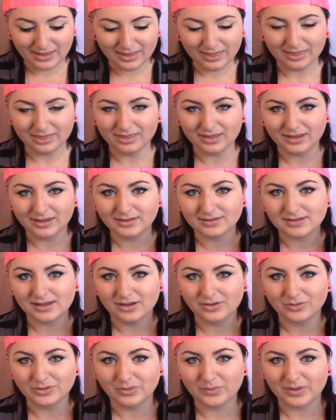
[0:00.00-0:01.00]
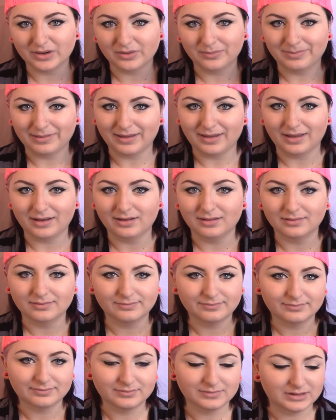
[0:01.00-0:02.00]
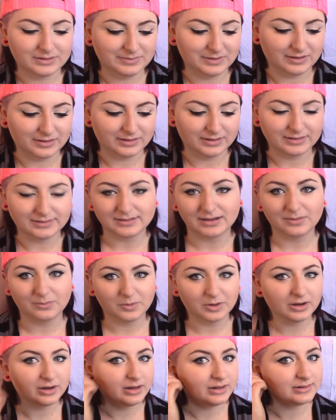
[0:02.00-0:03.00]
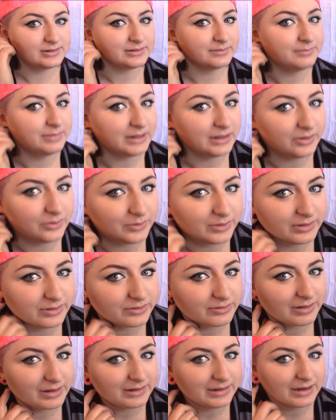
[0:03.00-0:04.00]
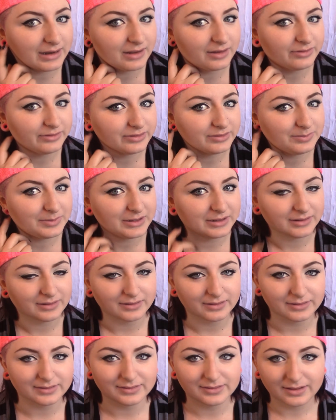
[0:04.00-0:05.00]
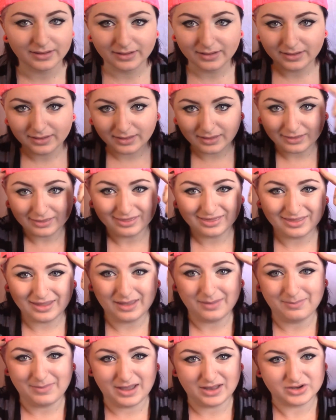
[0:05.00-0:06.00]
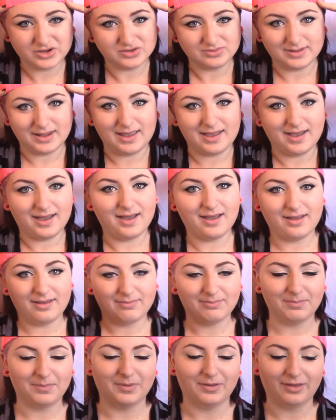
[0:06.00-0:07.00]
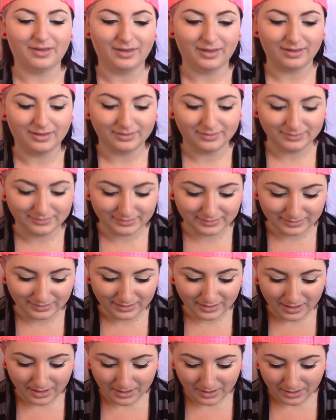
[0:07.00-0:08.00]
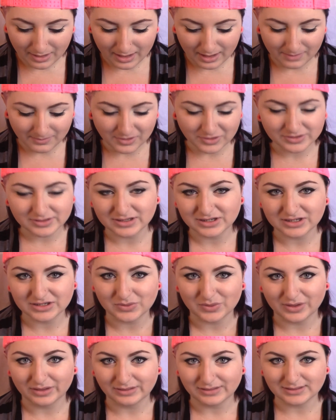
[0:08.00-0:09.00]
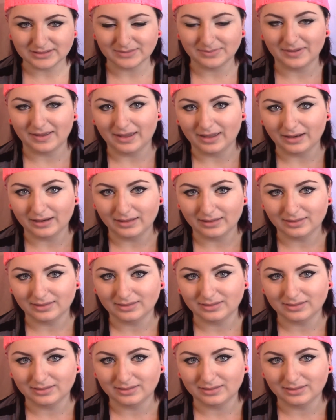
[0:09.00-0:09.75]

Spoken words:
These I only wear to bed, to be honest. I'm wearing some pink ones right now just because it matched my hat, but I mostly just wear these to bed.